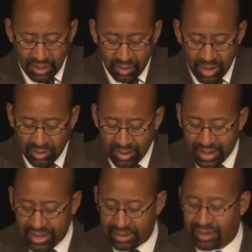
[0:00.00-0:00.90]
And while we're
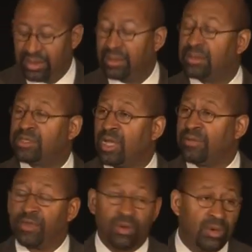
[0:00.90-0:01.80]
out
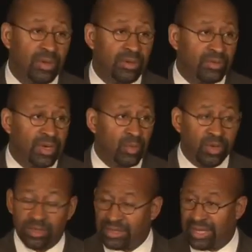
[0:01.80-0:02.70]
solving all the great
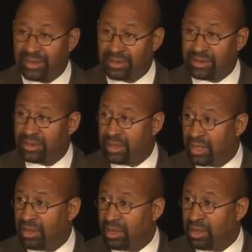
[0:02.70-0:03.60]
water challenges, and
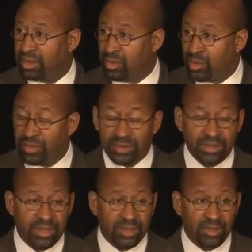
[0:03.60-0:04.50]
they are
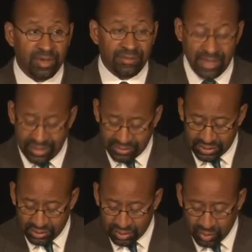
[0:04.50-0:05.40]
numerous, and you have a lot of
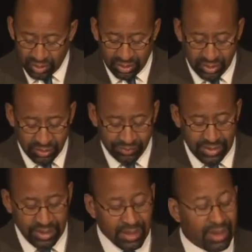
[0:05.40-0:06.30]
serious work to do,
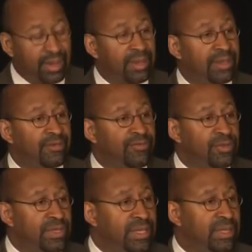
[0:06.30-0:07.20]
If
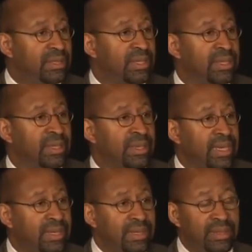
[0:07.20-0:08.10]
you need
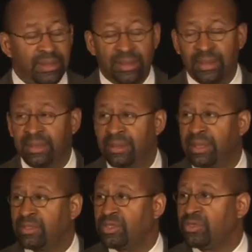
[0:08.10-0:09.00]
any
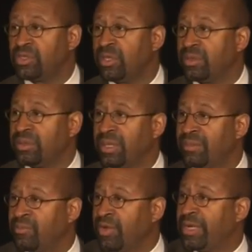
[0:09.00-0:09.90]
excuse note,
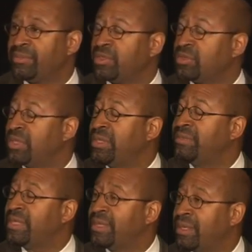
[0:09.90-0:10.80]
I'm right up the street,
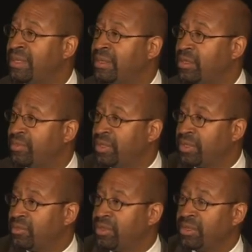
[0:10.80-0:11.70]
little
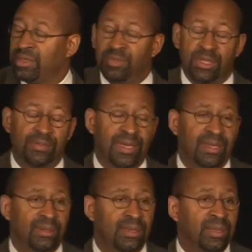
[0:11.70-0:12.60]
building with Billy
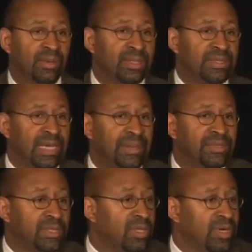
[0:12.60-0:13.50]
Penn on the top.
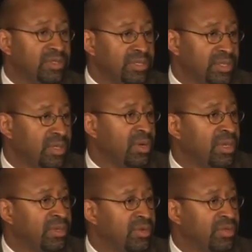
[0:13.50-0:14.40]
It's the largest city
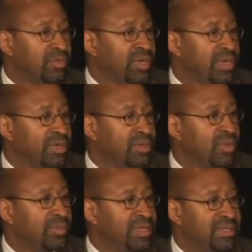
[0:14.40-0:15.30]
hall in North America. You
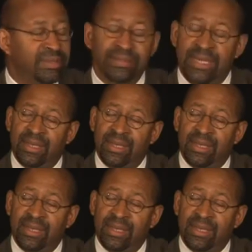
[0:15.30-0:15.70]
won't miss it.